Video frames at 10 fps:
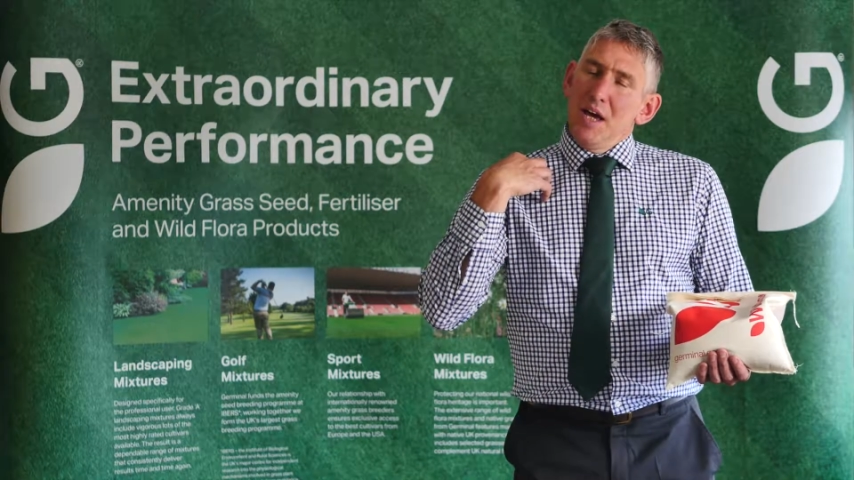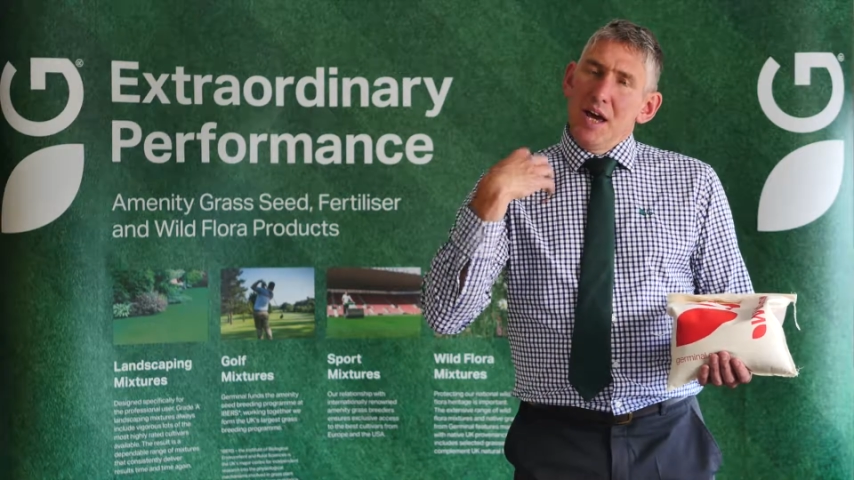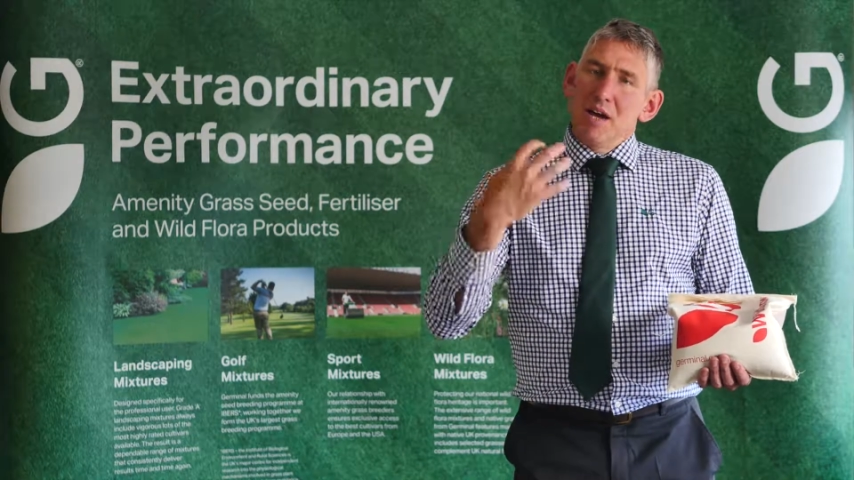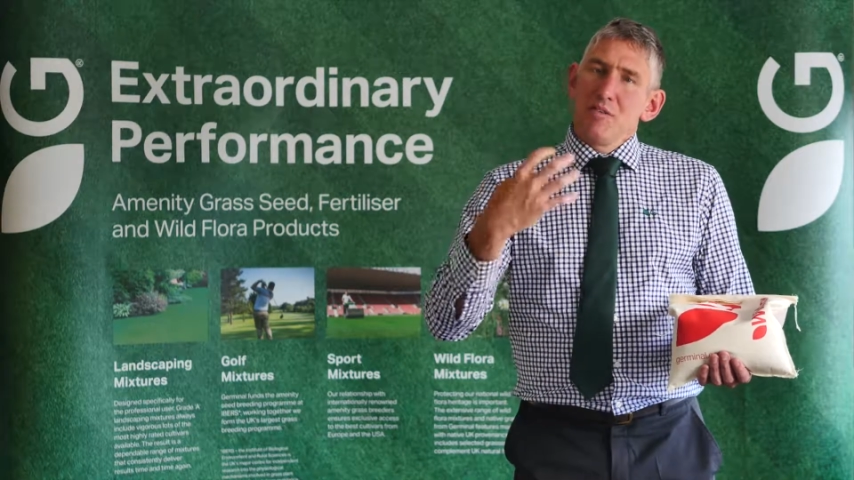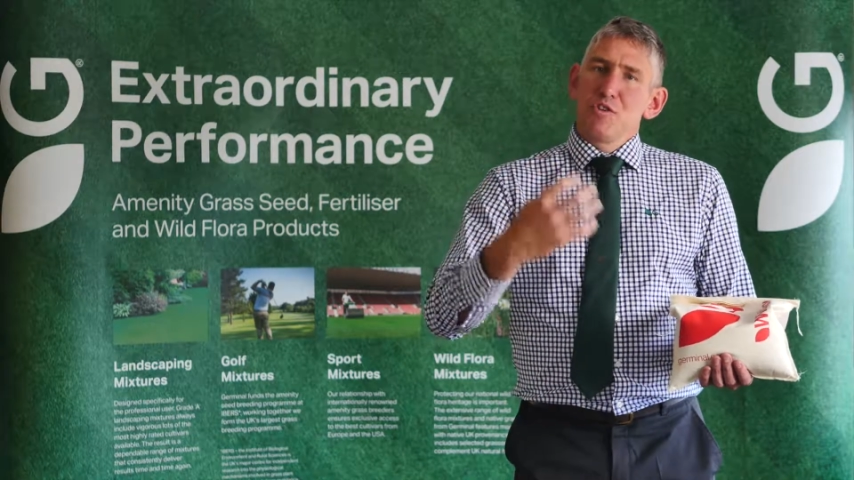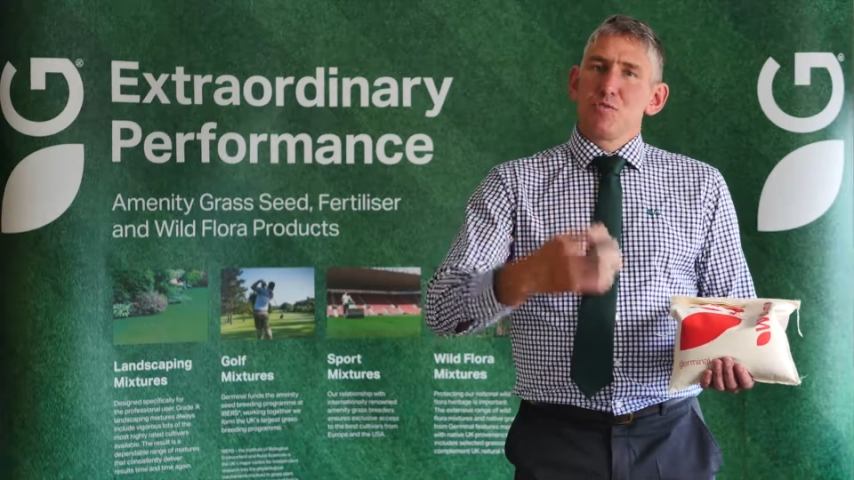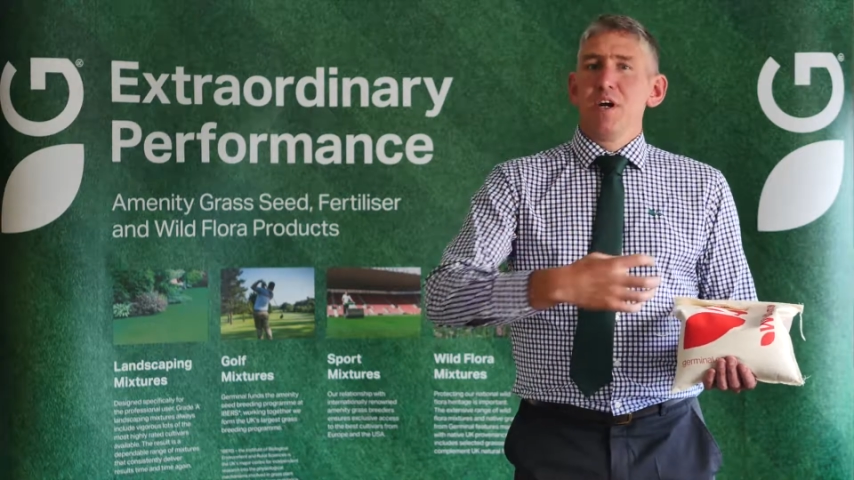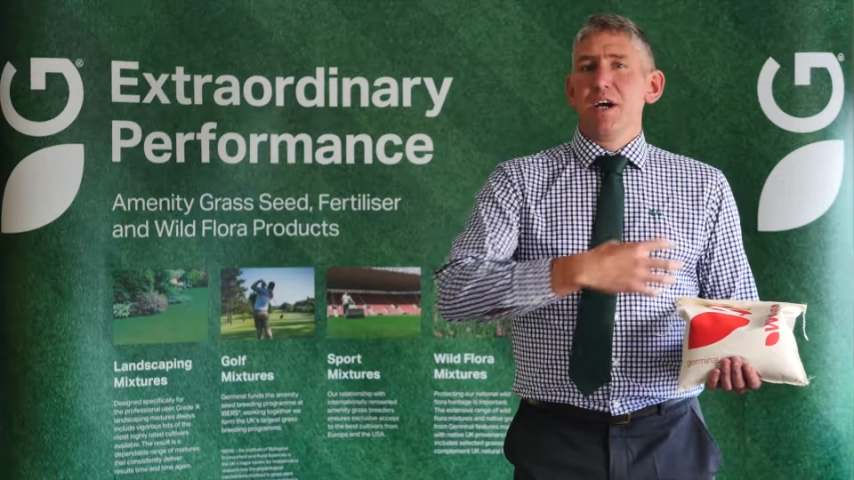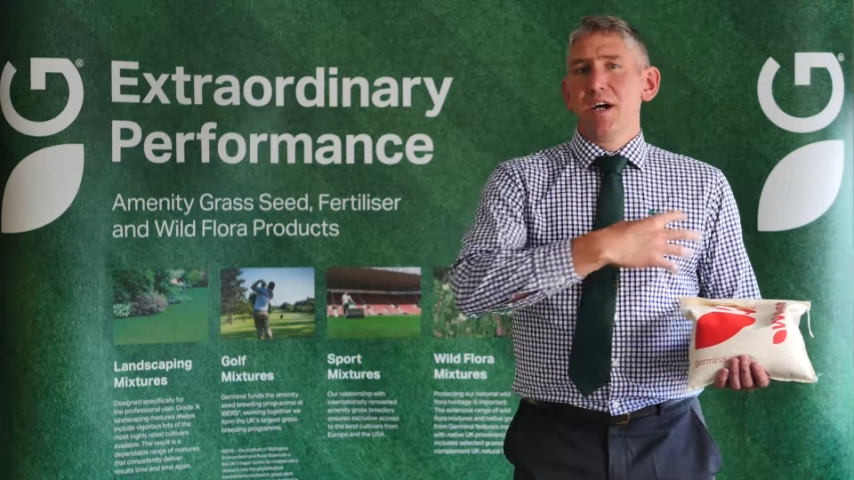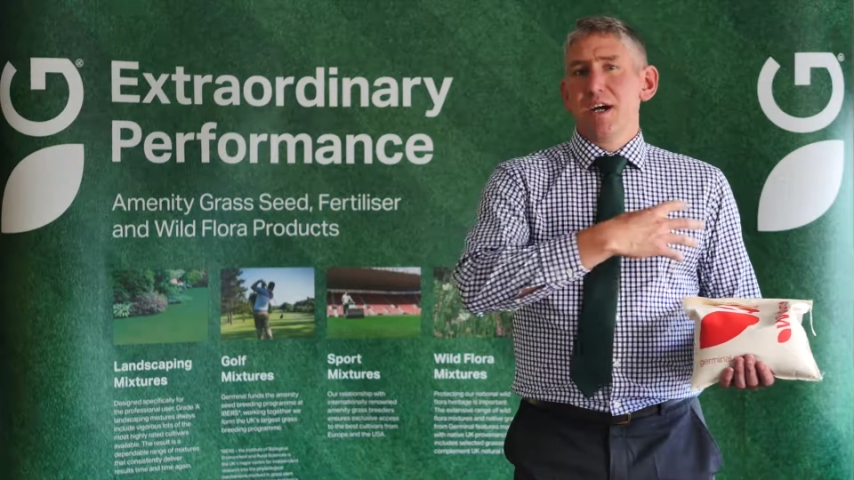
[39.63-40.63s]
areas
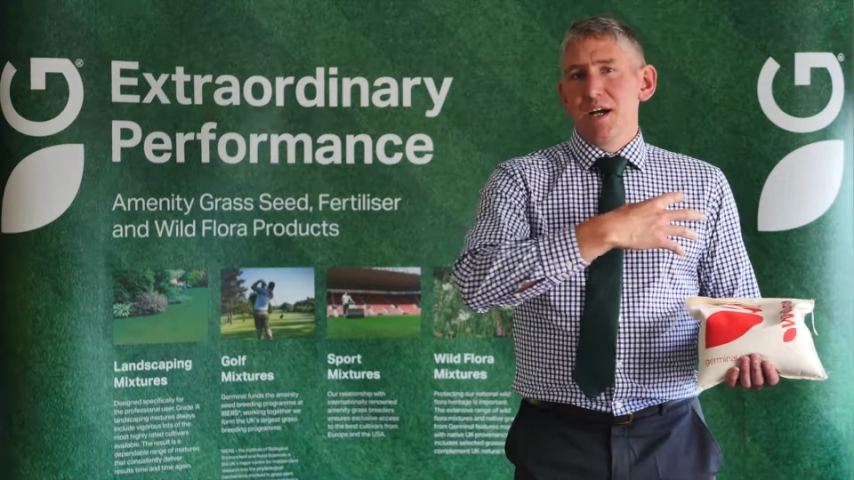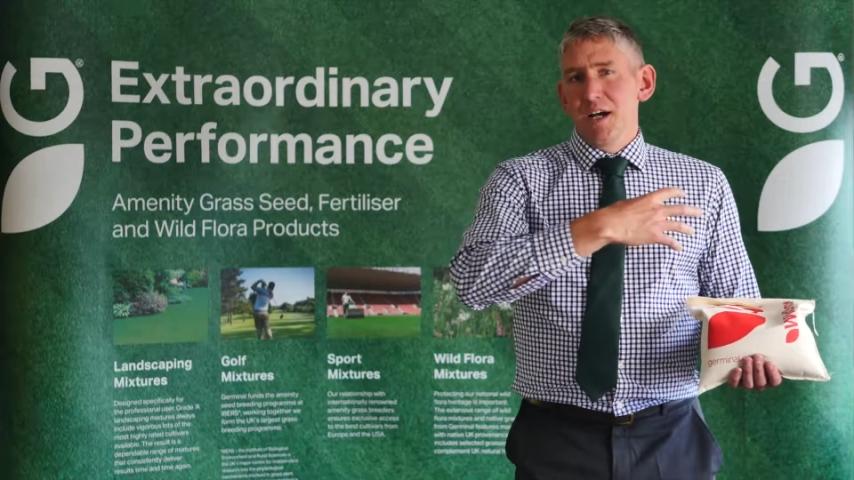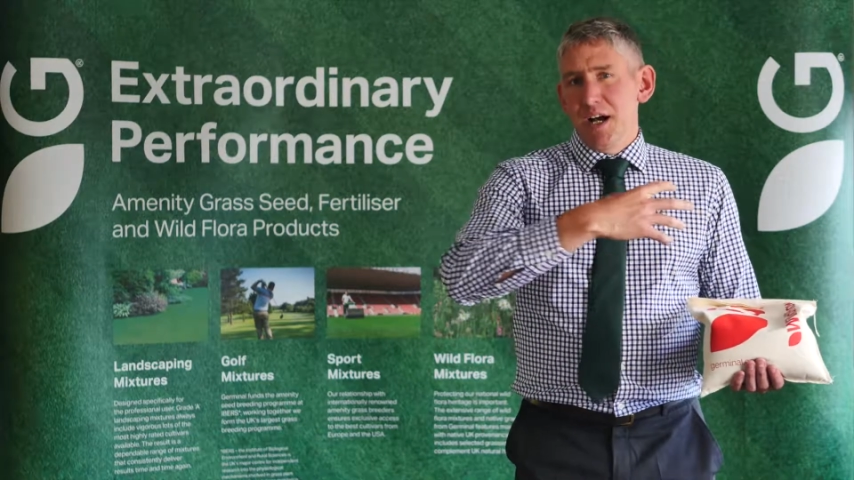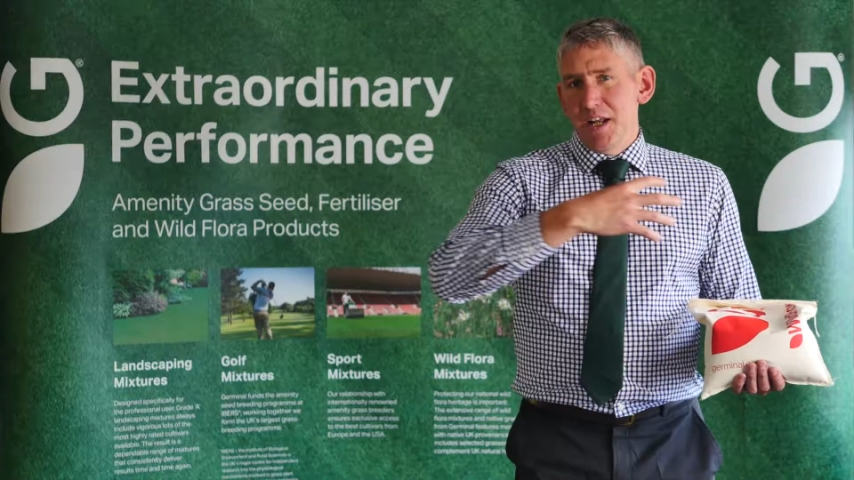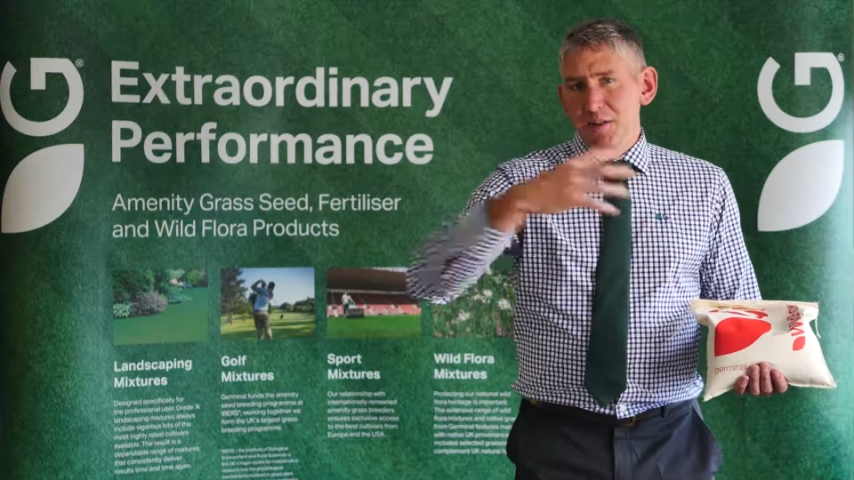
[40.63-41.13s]
where an